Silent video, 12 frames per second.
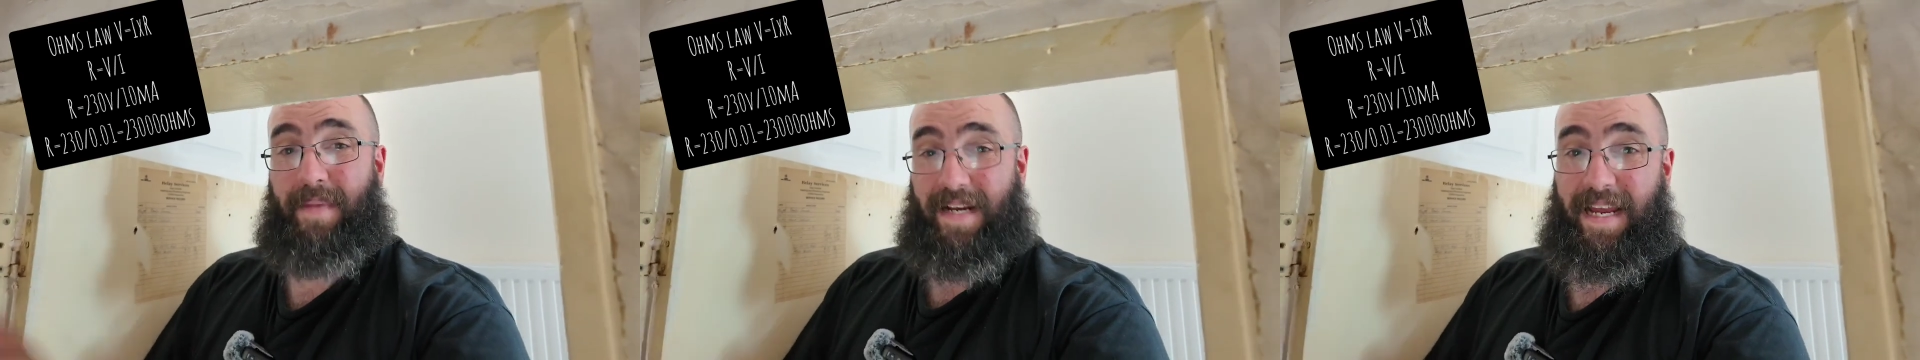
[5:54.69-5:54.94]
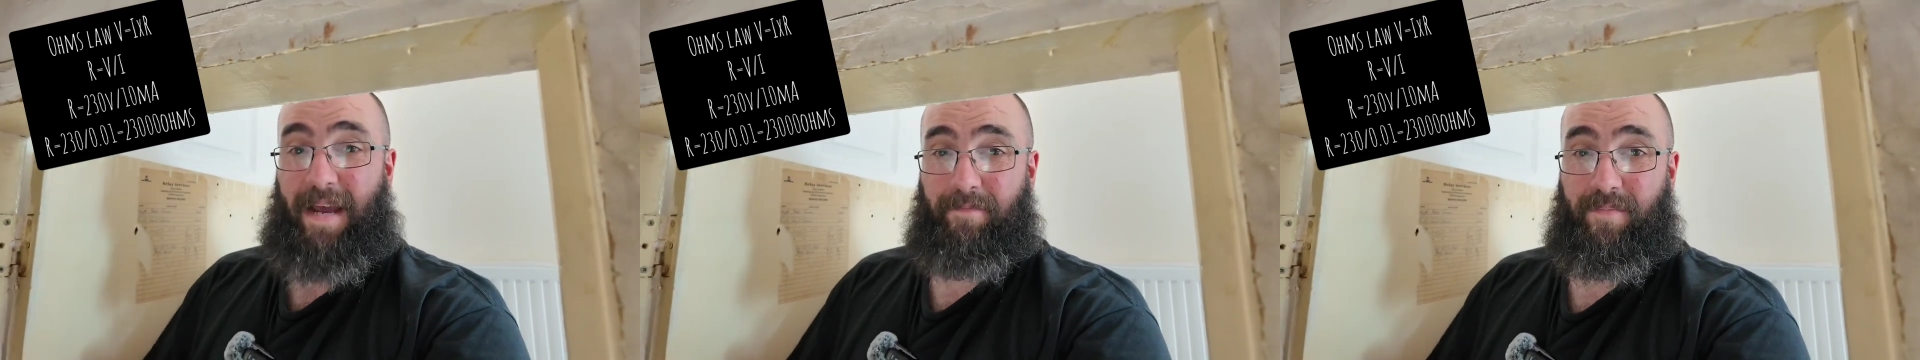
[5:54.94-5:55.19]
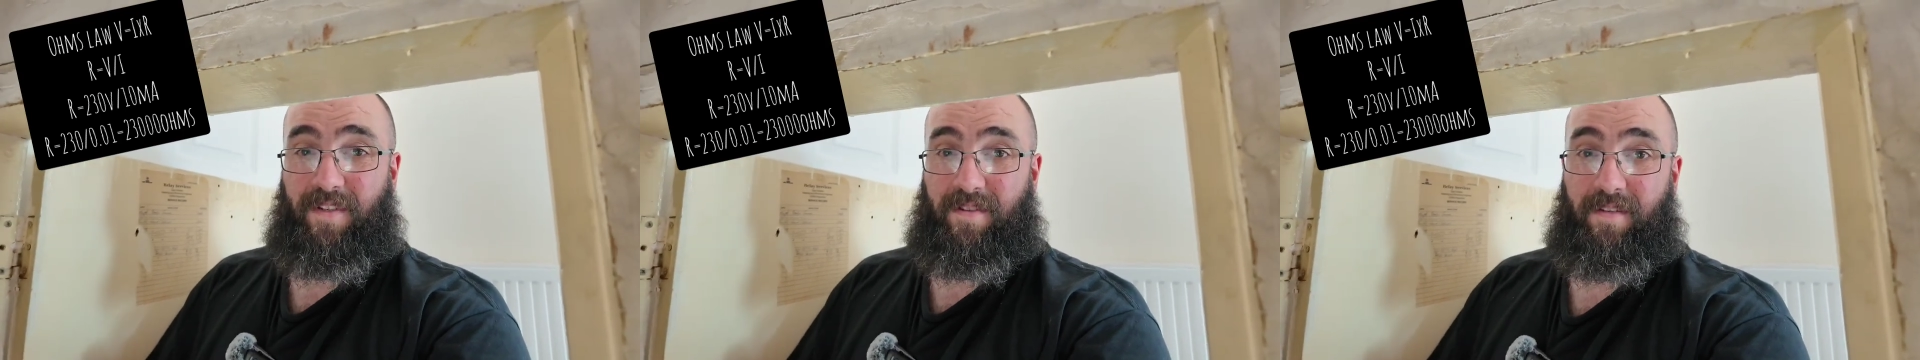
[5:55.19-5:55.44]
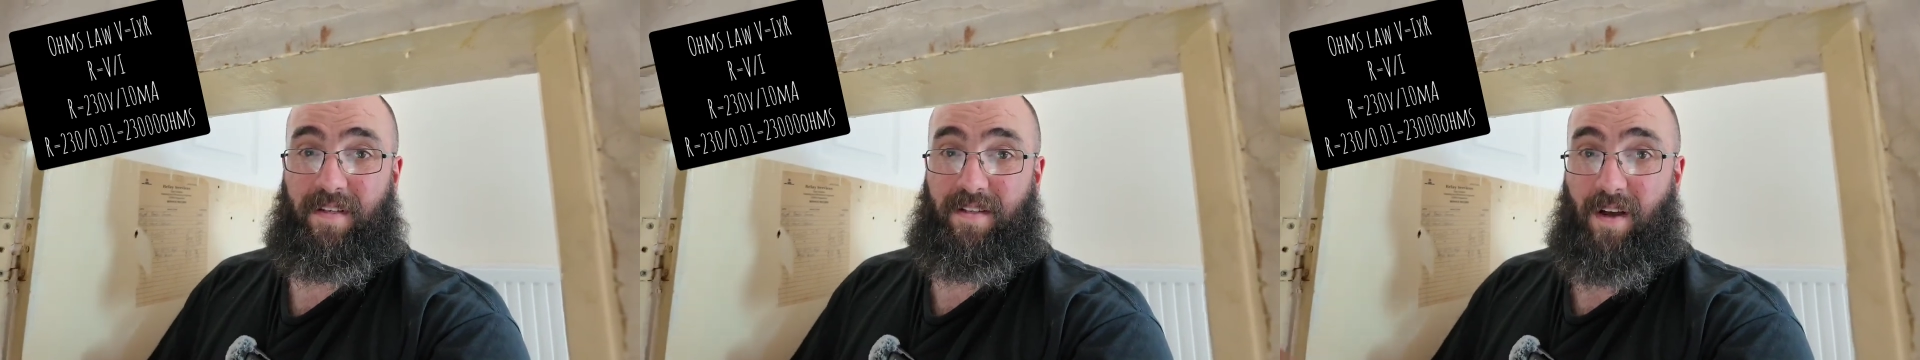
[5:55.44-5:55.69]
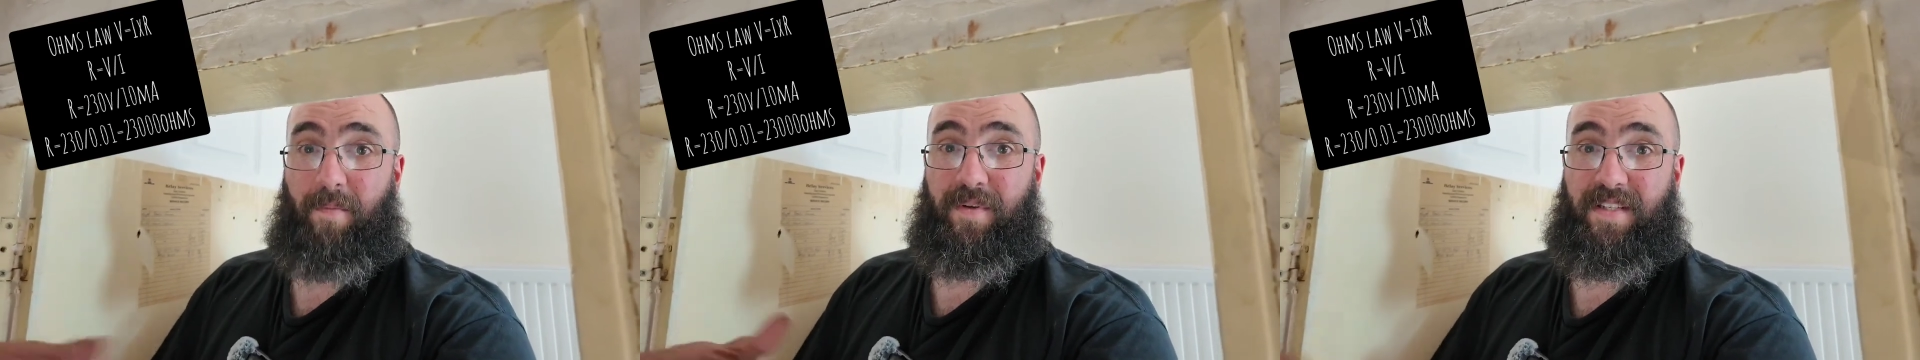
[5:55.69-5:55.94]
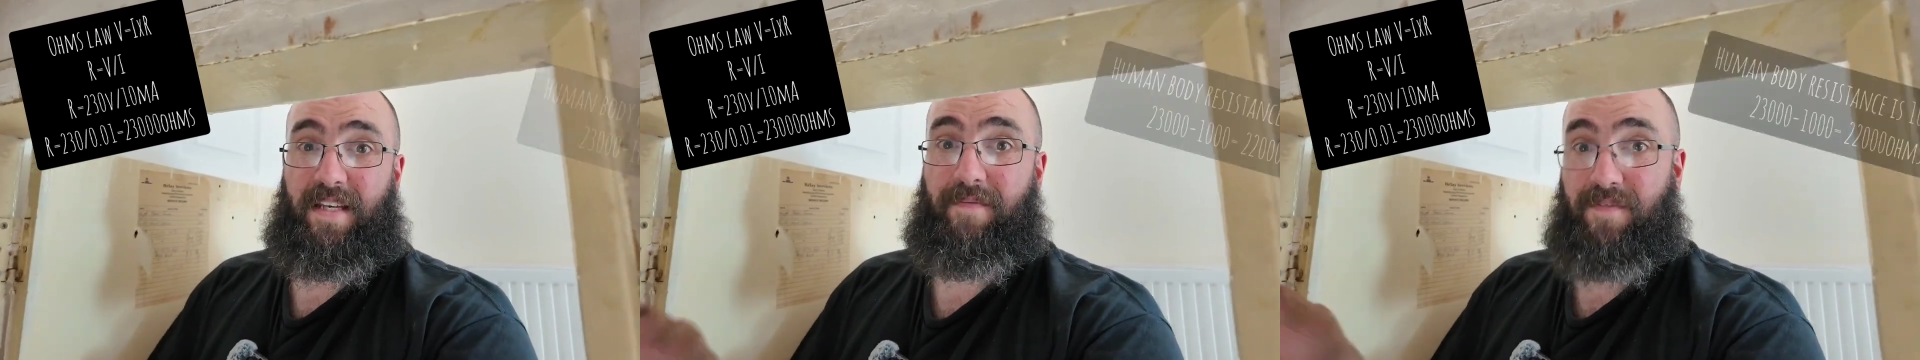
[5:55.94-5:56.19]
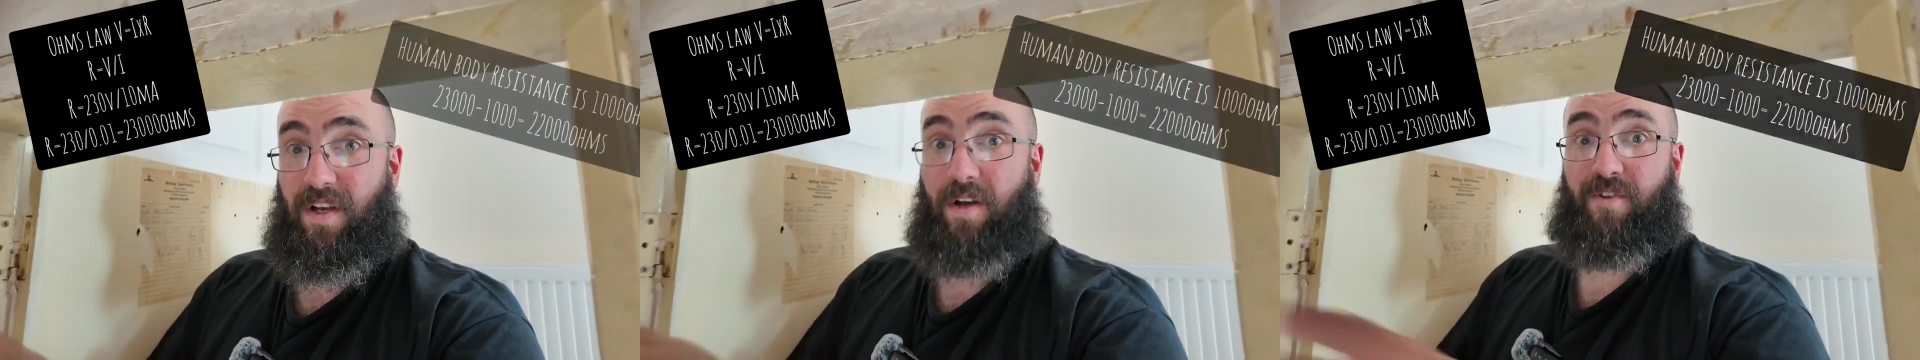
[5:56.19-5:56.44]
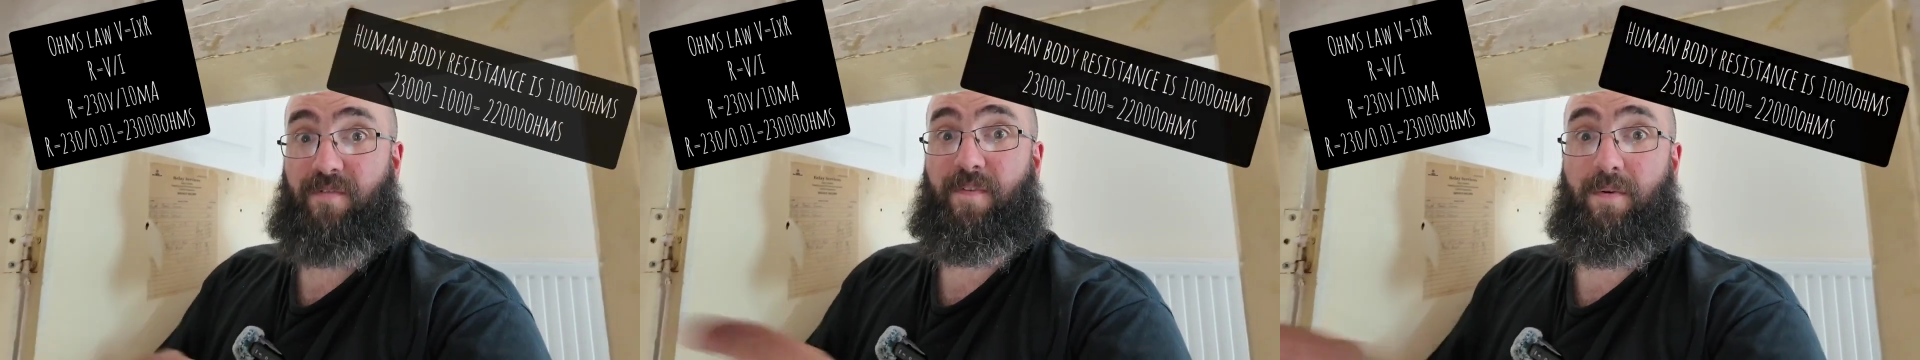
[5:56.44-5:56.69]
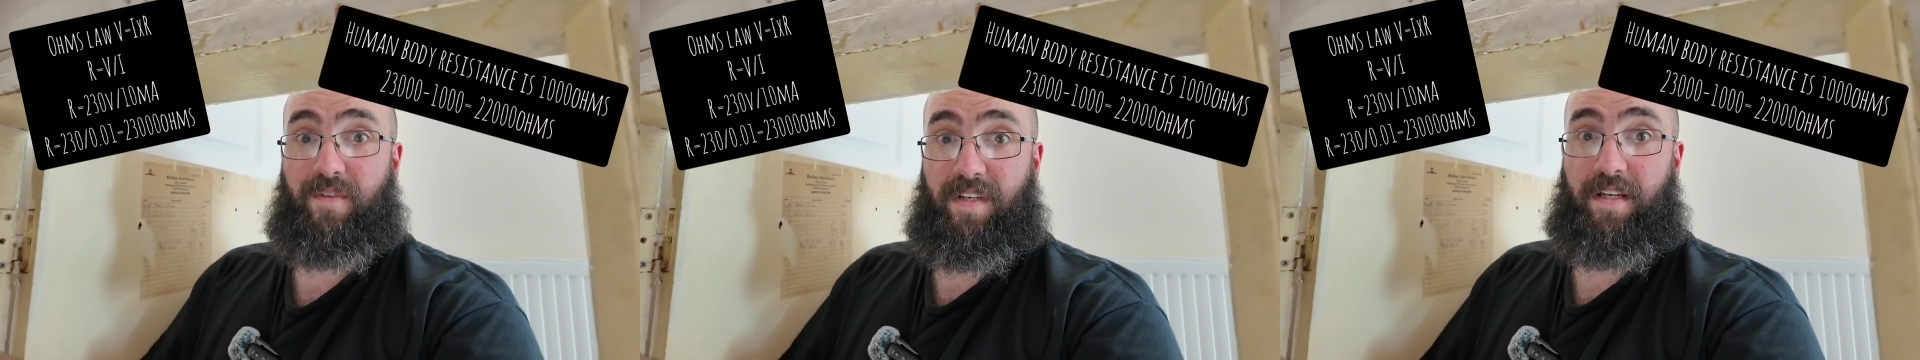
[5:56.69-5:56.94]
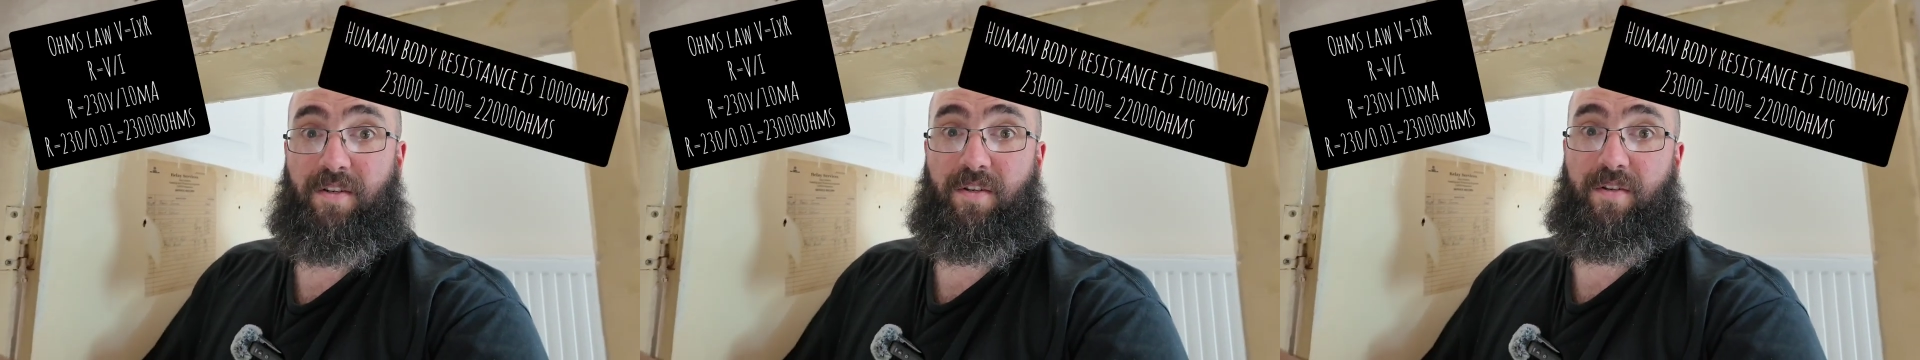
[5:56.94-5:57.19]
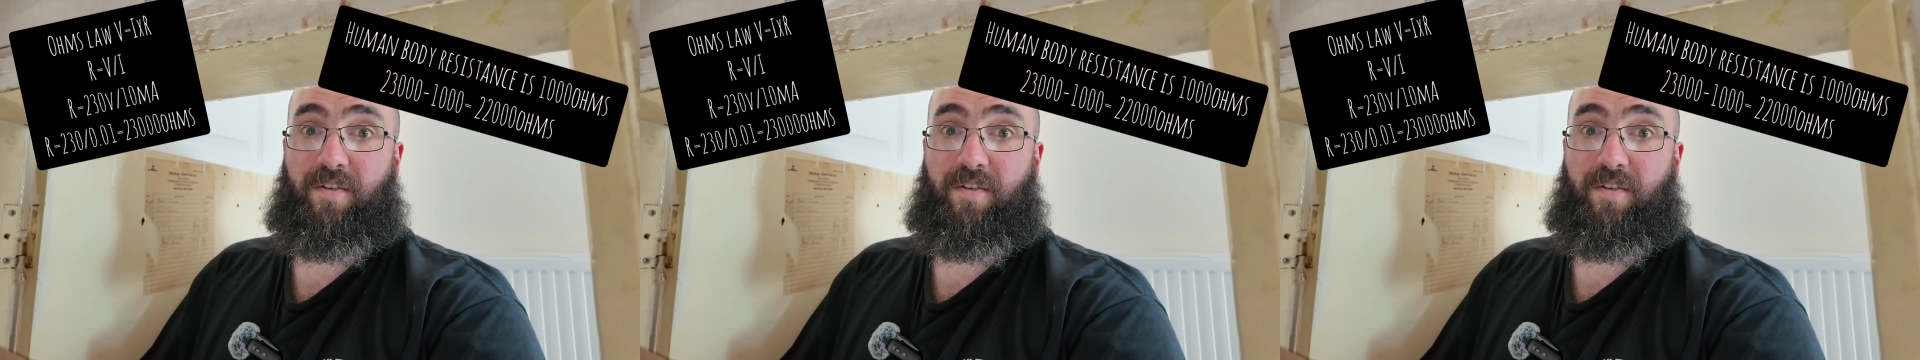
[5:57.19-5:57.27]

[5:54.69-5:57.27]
milliamps is our perceived touch voltage.